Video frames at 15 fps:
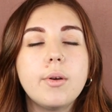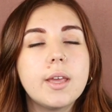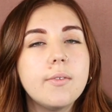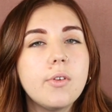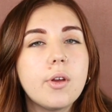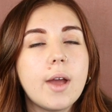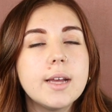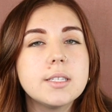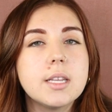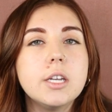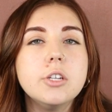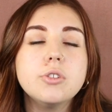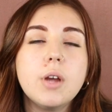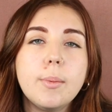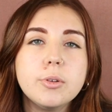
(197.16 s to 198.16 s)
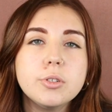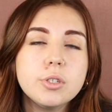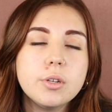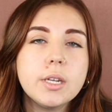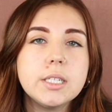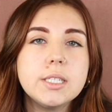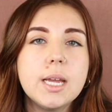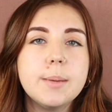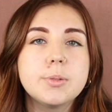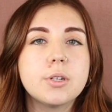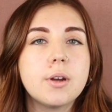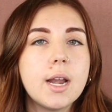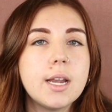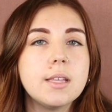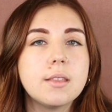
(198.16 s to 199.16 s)
give you guys any troubleshooting tips
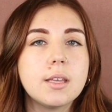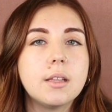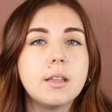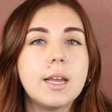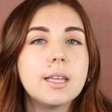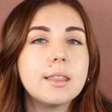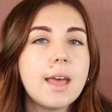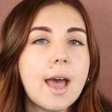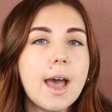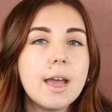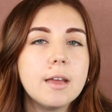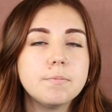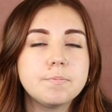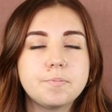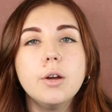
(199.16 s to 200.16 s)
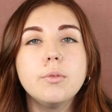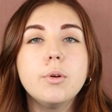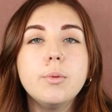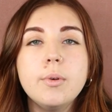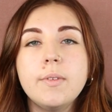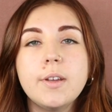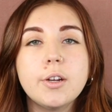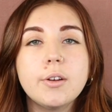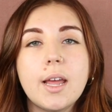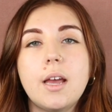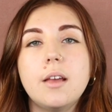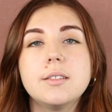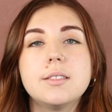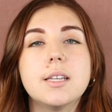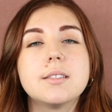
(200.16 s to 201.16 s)
or anything like that. Removing your
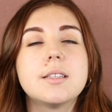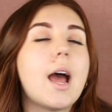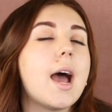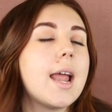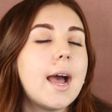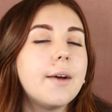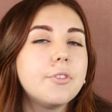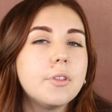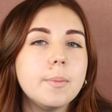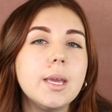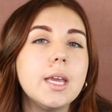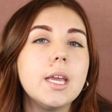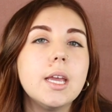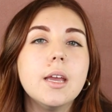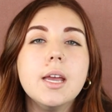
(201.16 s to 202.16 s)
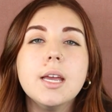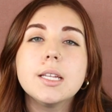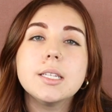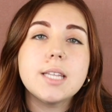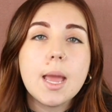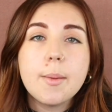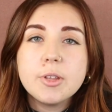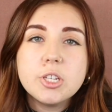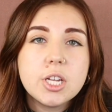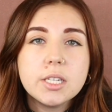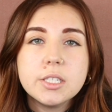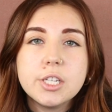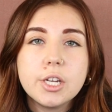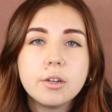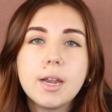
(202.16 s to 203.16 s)
nails does not have to be
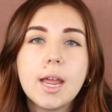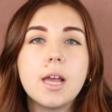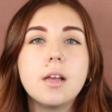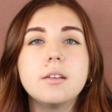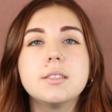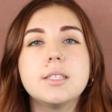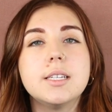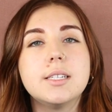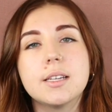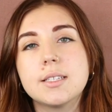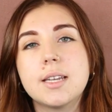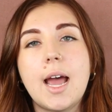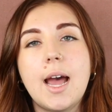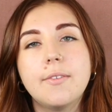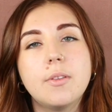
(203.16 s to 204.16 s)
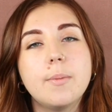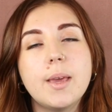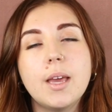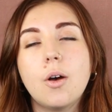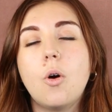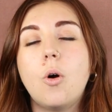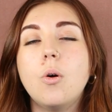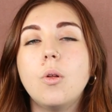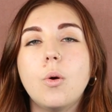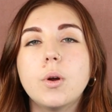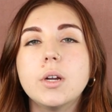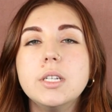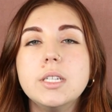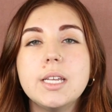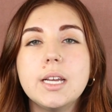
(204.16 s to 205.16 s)
damaging to your nails. It doesn't have to be a whole
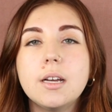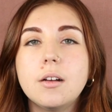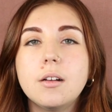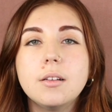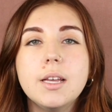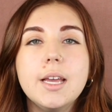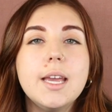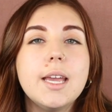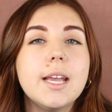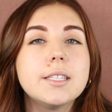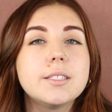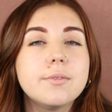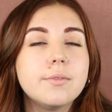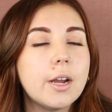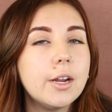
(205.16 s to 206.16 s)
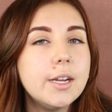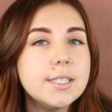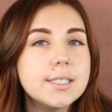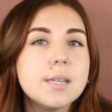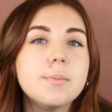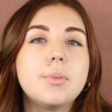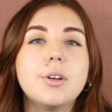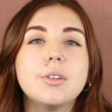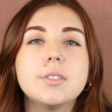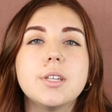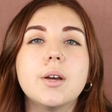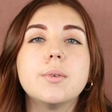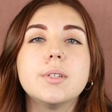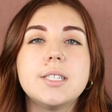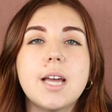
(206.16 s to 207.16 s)
ordeal. It's very simple,
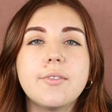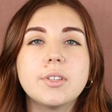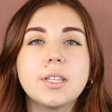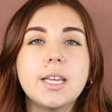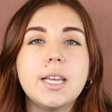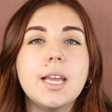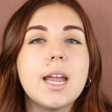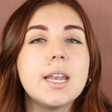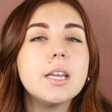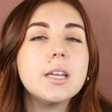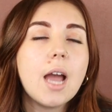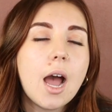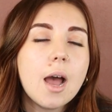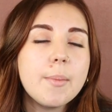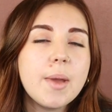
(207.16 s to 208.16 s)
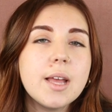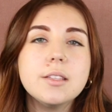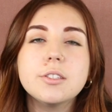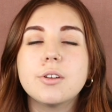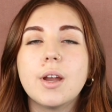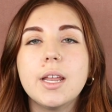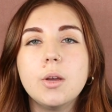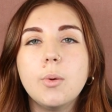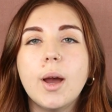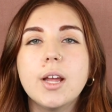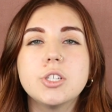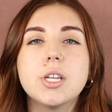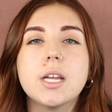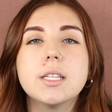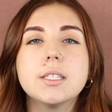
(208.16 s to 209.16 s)
so definitely any comments or any
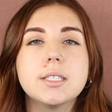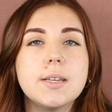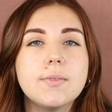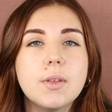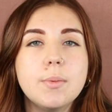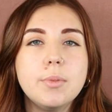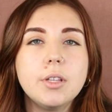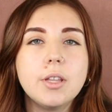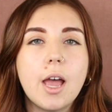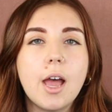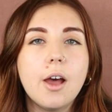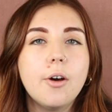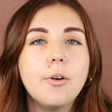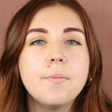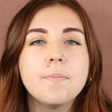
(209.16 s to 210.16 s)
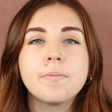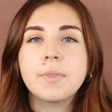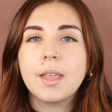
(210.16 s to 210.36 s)
questions, leave them below